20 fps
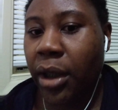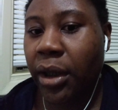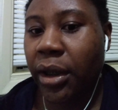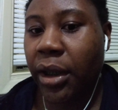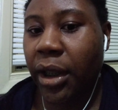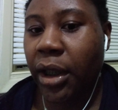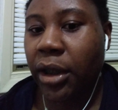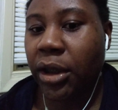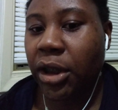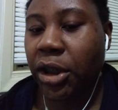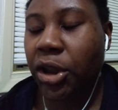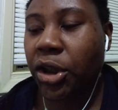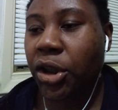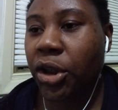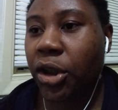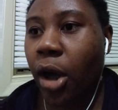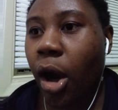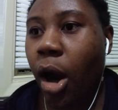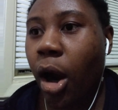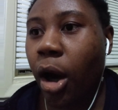I think this
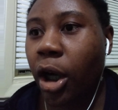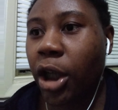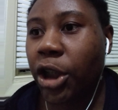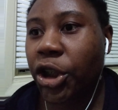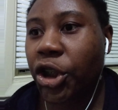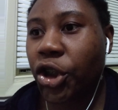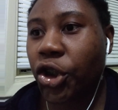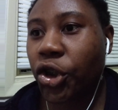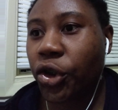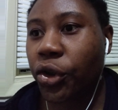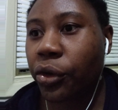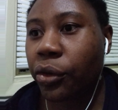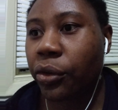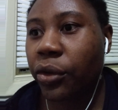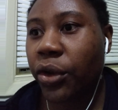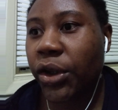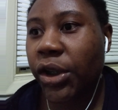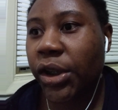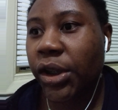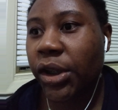is the harsh
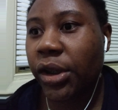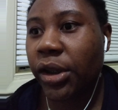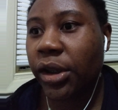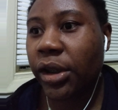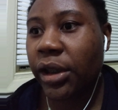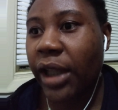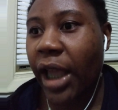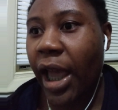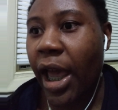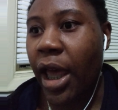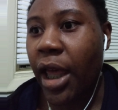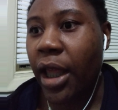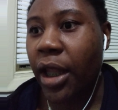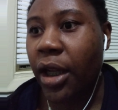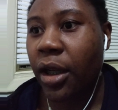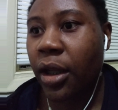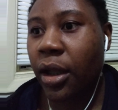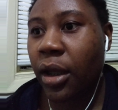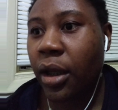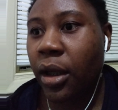truth
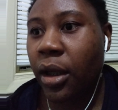that